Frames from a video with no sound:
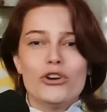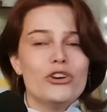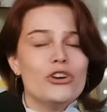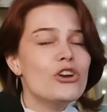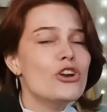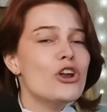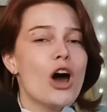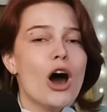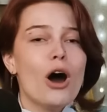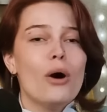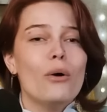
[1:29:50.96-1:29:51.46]

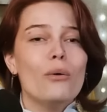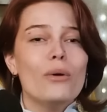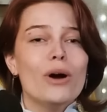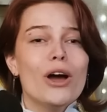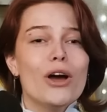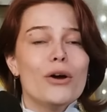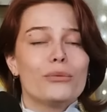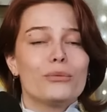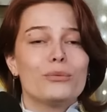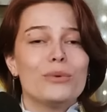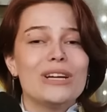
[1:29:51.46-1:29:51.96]
no
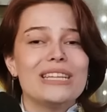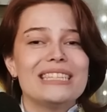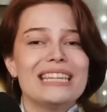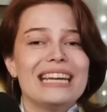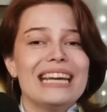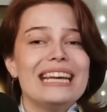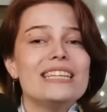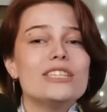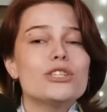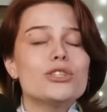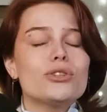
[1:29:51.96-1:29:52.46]
reason.
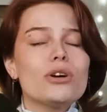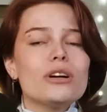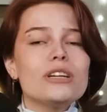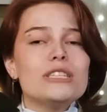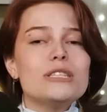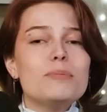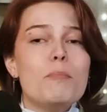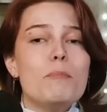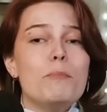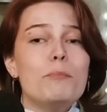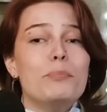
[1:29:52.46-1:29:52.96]
He
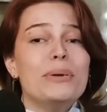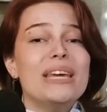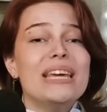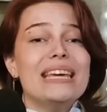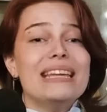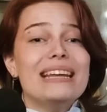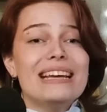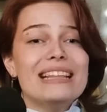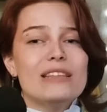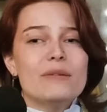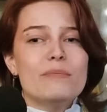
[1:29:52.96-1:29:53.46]
starts
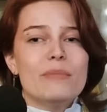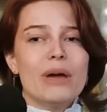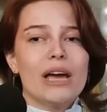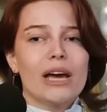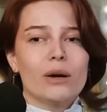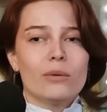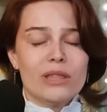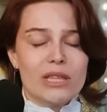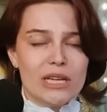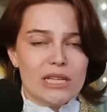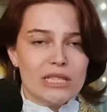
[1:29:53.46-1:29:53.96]
beating the
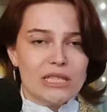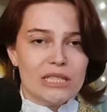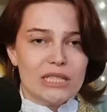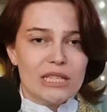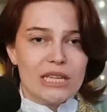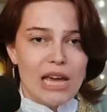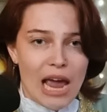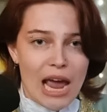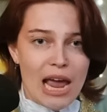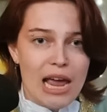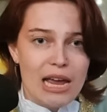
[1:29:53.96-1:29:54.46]
man with his
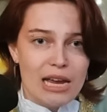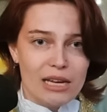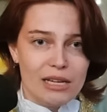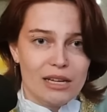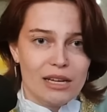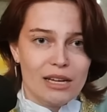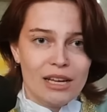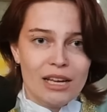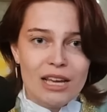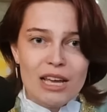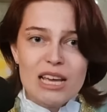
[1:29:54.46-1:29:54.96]

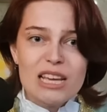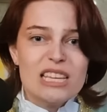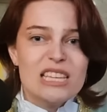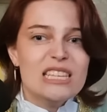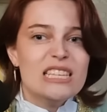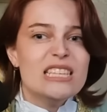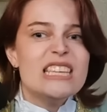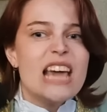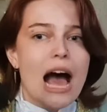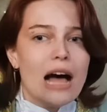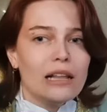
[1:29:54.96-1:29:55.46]
cane,
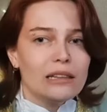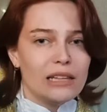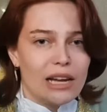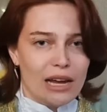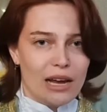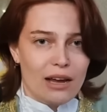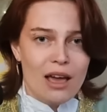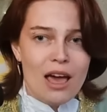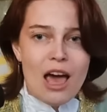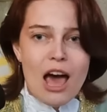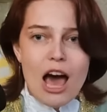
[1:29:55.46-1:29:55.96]

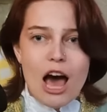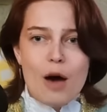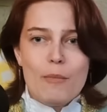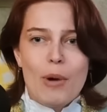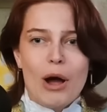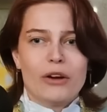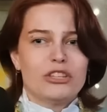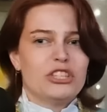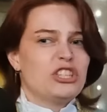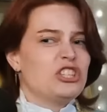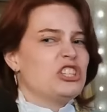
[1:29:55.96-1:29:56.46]
yelling
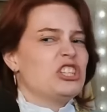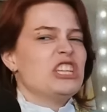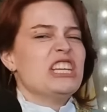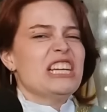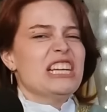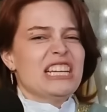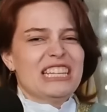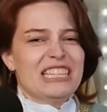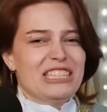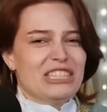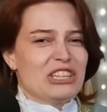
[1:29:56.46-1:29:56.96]
about
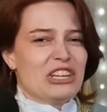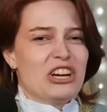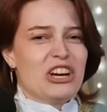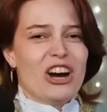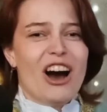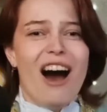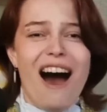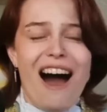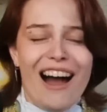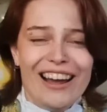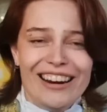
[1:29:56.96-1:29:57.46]
she is
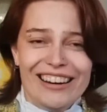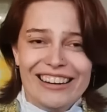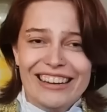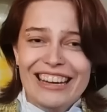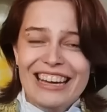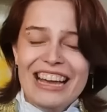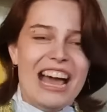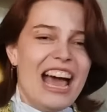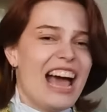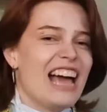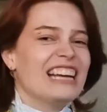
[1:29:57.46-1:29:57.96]
gone
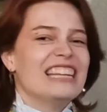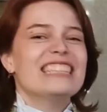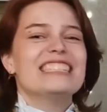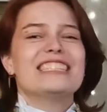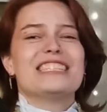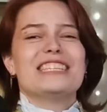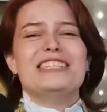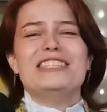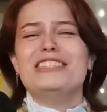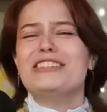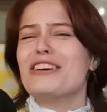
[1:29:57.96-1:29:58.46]
and
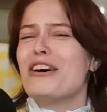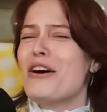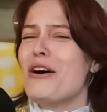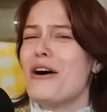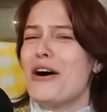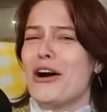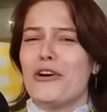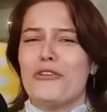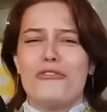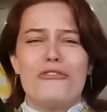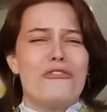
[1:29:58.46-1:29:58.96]
it's
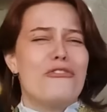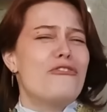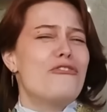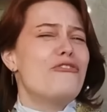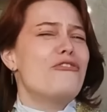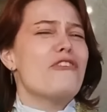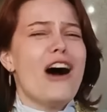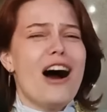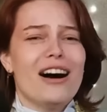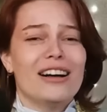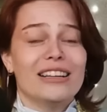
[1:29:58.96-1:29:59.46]
your
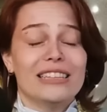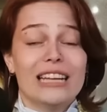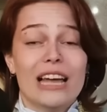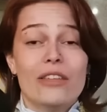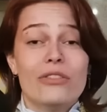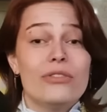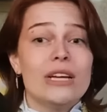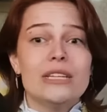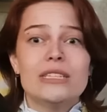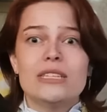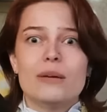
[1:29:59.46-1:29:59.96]
fault,
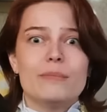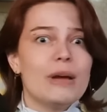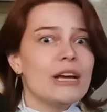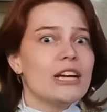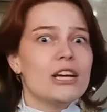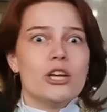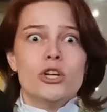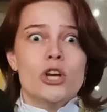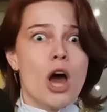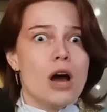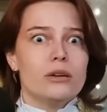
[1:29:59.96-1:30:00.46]
and things that
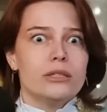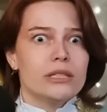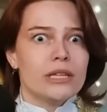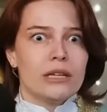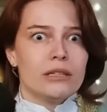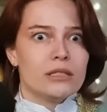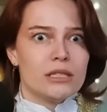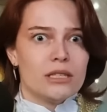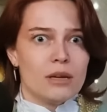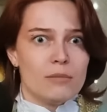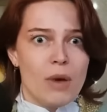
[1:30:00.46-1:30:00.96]
make no
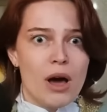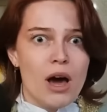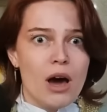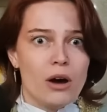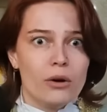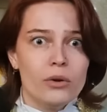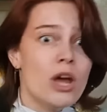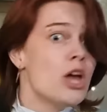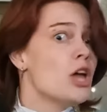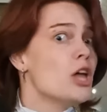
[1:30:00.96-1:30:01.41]
sense to Mo.